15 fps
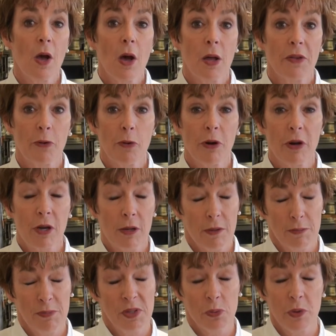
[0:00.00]
The
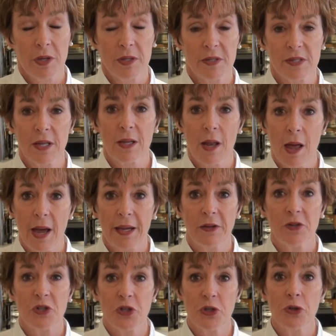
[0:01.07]
curriculum suite is
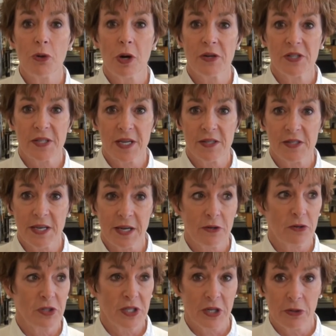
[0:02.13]
aligned to our state
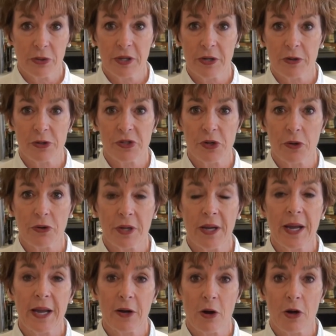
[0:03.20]
standards here in
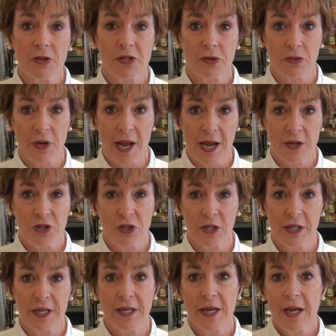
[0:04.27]
Arizona and also
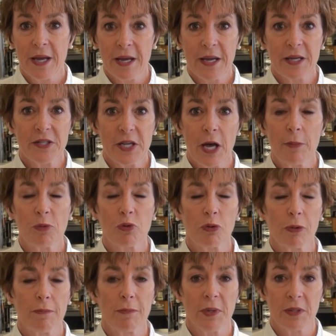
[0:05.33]
nationally. It's helped
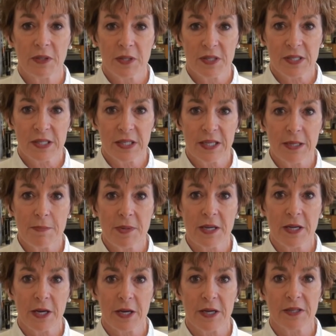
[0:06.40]
tremendously
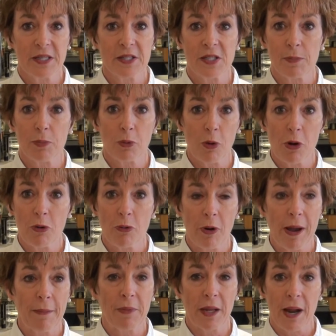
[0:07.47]
because it's a
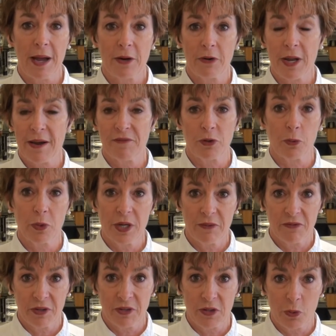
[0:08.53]
program that I don't have to
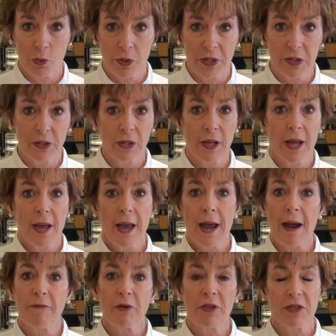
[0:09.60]
reinvent the wheel.
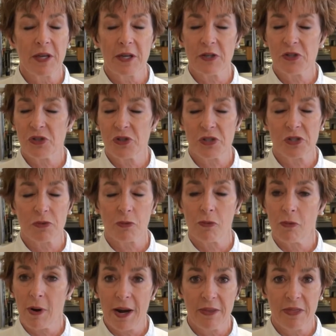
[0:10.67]
Everything is just
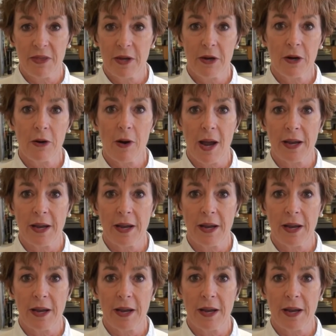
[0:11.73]
right there.